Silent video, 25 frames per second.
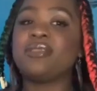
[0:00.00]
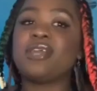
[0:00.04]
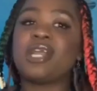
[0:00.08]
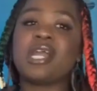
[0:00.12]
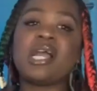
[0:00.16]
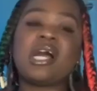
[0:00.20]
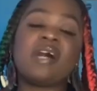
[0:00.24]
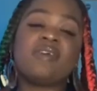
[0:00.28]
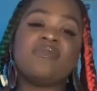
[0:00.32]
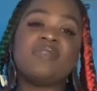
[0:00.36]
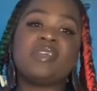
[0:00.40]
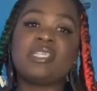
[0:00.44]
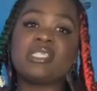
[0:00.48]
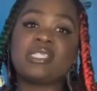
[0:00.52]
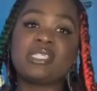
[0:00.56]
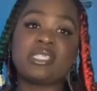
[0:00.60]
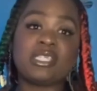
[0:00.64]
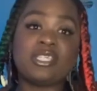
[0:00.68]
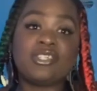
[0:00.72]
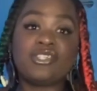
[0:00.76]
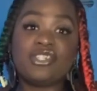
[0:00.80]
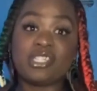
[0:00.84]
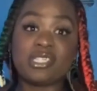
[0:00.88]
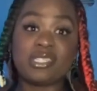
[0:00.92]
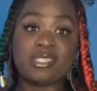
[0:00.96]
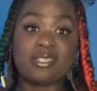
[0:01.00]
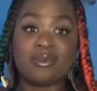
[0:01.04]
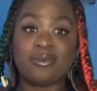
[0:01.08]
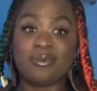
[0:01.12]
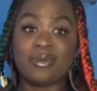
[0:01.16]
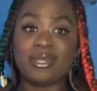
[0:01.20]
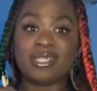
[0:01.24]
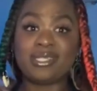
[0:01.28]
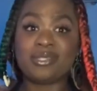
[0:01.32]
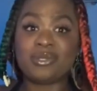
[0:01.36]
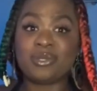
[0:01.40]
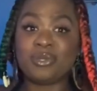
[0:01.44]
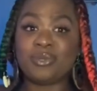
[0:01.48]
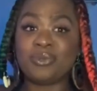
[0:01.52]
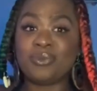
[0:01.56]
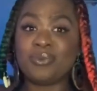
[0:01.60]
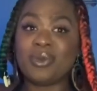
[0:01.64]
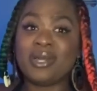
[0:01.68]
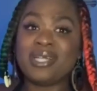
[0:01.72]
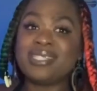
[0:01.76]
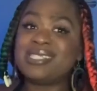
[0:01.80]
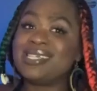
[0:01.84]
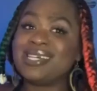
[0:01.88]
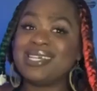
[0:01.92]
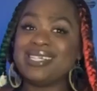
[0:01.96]
obviously just going to
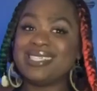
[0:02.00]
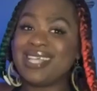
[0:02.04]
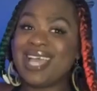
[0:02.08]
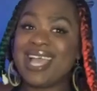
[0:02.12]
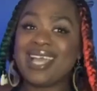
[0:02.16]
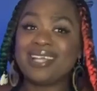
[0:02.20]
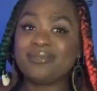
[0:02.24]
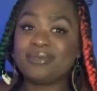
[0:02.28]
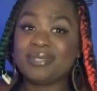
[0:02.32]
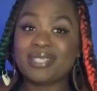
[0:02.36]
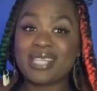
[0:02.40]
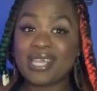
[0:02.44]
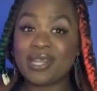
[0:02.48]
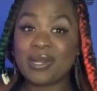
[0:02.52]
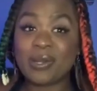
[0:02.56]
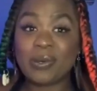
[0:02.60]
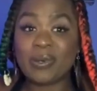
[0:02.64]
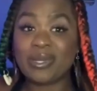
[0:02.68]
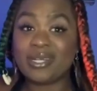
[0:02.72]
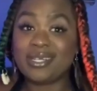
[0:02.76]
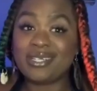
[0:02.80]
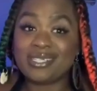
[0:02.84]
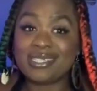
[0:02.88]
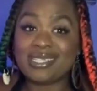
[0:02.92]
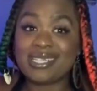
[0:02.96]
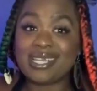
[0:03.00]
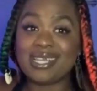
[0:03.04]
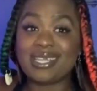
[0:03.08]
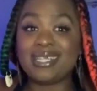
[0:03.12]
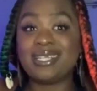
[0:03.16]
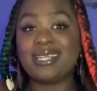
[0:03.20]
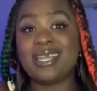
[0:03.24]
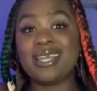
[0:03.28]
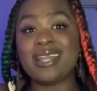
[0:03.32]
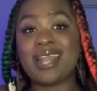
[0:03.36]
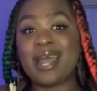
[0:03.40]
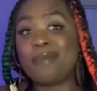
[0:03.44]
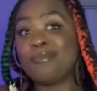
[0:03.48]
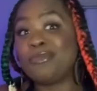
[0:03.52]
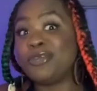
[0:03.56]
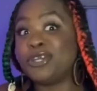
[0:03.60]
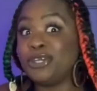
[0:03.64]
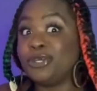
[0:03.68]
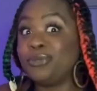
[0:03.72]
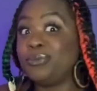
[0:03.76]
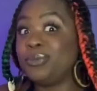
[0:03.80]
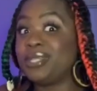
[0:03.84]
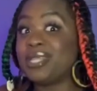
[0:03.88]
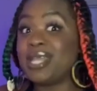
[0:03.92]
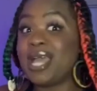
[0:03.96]
want to attack what they don't understand. And I'm good
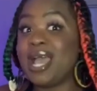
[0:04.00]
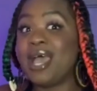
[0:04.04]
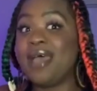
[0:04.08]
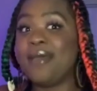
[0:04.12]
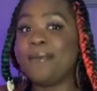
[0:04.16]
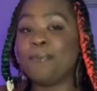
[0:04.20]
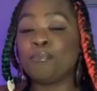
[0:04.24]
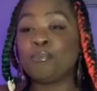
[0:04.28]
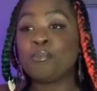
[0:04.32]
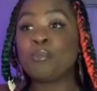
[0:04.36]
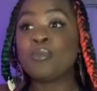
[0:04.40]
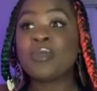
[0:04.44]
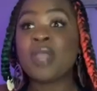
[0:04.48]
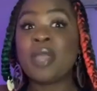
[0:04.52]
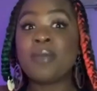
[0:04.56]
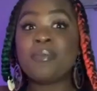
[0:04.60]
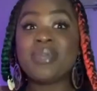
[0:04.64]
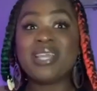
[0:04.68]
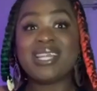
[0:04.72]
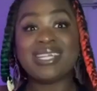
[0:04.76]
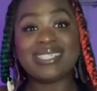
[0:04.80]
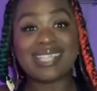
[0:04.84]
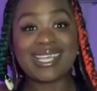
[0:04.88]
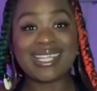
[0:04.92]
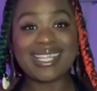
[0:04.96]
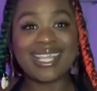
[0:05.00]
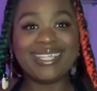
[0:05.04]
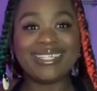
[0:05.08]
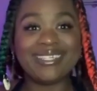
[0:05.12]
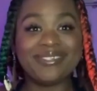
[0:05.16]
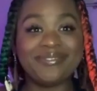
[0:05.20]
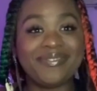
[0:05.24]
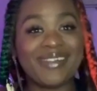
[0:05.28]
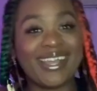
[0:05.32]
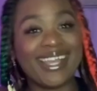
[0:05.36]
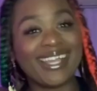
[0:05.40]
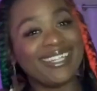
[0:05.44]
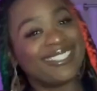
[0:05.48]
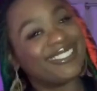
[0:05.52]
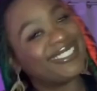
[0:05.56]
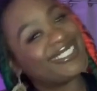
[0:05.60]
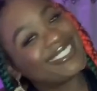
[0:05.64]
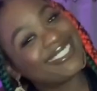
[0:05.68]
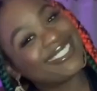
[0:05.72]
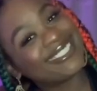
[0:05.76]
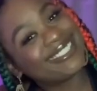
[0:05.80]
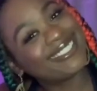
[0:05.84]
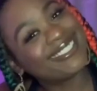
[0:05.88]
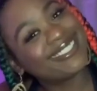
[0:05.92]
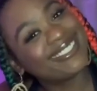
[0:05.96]
with that because I like to fight.
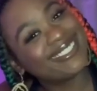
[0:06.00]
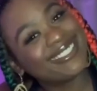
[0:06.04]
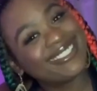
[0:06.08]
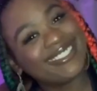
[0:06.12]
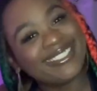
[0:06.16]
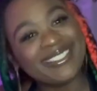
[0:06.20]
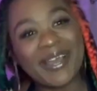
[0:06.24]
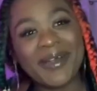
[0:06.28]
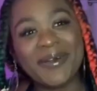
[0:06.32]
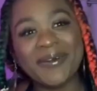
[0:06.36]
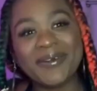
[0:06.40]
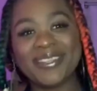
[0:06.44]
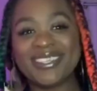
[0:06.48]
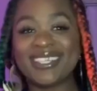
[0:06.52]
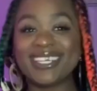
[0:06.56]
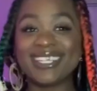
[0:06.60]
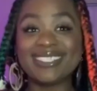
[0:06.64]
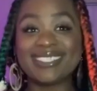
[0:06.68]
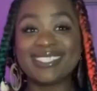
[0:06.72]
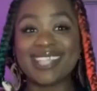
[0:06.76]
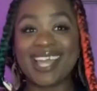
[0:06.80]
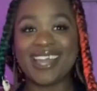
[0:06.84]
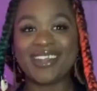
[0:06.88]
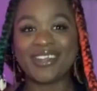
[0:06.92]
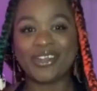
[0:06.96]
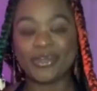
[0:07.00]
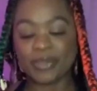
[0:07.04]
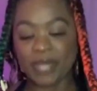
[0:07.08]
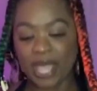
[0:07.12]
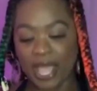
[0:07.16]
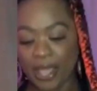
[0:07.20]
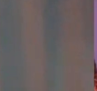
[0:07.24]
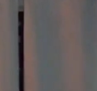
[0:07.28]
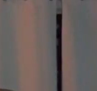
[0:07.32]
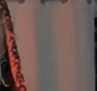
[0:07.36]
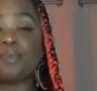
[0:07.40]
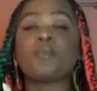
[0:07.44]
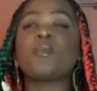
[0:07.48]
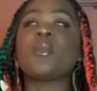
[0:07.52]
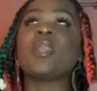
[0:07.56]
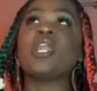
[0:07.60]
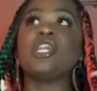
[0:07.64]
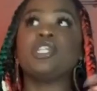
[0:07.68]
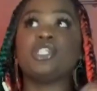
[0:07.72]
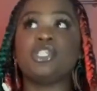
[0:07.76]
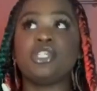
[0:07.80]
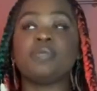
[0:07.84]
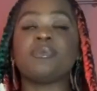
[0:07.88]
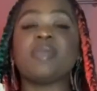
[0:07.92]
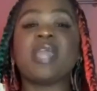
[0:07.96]
So there's that on that.
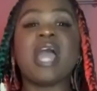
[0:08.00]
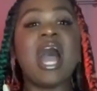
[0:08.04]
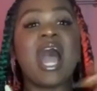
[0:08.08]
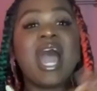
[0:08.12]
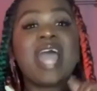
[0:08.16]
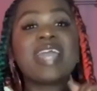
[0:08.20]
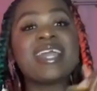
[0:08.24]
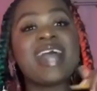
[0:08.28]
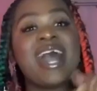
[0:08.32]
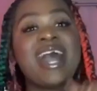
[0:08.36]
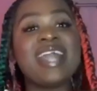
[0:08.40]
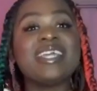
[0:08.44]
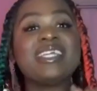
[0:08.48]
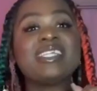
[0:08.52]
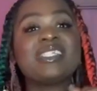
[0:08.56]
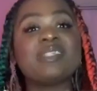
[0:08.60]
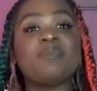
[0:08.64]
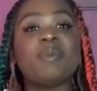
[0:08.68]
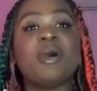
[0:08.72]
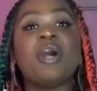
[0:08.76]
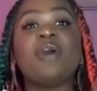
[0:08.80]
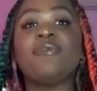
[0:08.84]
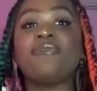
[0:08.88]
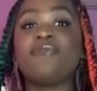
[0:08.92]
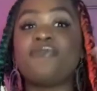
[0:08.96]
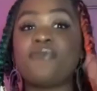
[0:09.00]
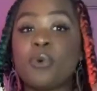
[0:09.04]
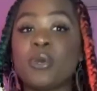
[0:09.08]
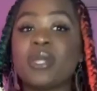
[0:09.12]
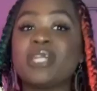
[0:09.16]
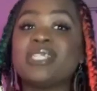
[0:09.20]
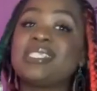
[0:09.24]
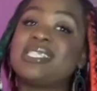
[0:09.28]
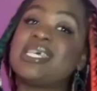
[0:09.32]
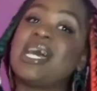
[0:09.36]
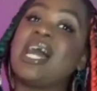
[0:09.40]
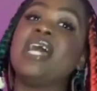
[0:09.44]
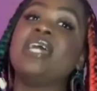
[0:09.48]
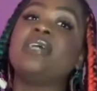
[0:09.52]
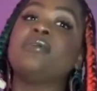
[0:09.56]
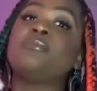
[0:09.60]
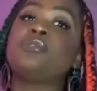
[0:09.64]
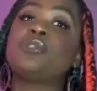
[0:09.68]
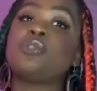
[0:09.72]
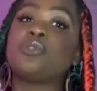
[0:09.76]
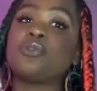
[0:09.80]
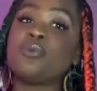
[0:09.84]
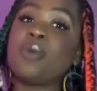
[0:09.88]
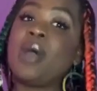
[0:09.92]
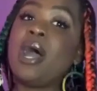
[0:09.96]
Excuse me. I got expelled 4 times
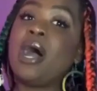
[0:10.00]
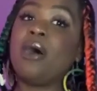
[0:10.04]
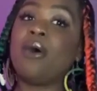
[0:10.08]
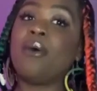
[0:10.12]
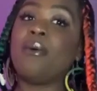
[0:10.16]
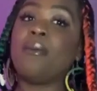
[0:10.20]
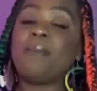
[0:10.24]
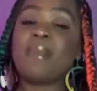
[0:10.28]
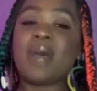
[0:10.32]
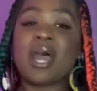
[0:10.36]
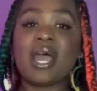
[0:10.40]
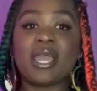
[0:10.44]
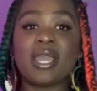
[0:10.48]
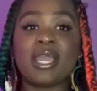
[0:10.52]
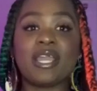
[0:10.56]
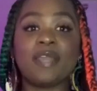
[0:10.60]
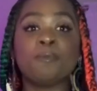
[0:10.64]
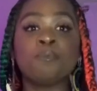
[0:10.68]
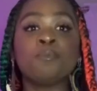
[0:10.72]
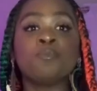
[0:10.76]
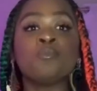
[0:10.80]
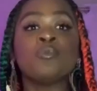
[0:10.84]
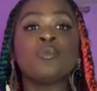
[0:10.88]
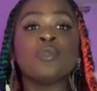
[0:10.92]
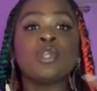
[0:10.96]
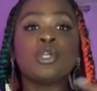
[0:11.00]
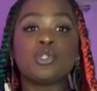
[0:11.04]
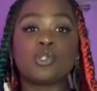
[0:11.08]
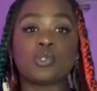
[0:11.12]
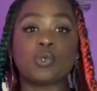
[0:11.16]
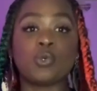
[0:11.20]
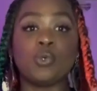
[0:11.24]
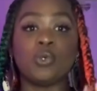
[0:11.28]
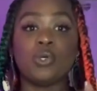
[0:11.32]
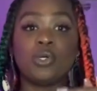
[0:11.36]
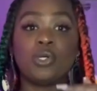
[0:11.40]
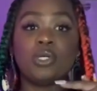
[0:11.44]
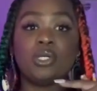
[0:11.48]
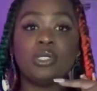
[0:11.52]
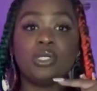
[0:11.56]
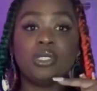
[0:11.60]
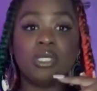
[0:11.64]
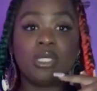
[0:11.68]
throughout my school